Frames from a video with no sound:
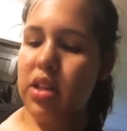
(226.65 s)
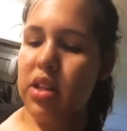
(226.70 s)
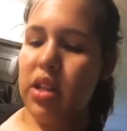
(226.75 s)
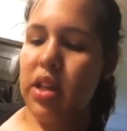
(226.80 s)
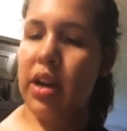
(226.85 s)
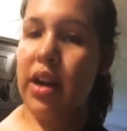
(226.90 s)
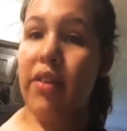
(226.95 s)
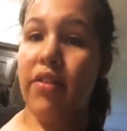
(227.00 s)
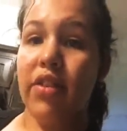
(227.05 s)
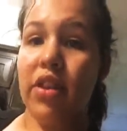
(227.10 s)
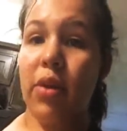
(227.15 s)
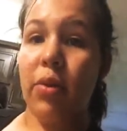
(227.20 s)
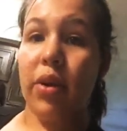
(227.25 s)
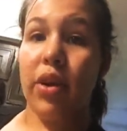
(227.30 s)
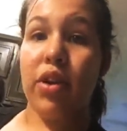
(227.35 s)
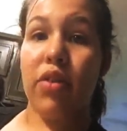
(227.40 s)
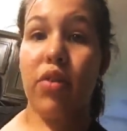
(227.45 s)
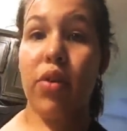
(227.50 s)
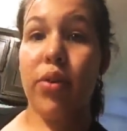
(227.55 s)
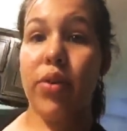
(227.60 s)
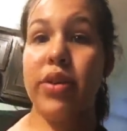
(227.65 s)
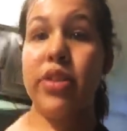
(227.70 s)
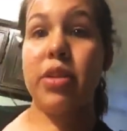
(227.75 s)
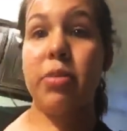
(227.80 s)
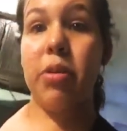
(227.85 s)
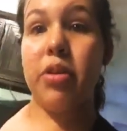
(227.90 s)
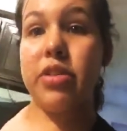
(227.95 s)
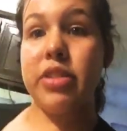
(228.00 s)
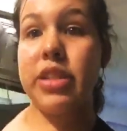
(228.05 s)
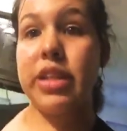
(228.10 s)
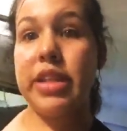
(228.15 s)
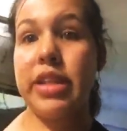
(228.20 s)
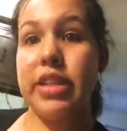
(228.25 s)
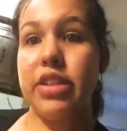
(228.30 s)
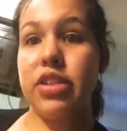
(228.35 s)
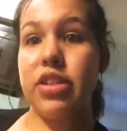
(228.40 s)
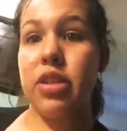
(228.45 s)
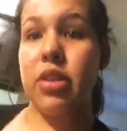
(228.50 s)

then after that we're gonna roll it into balls and eat it.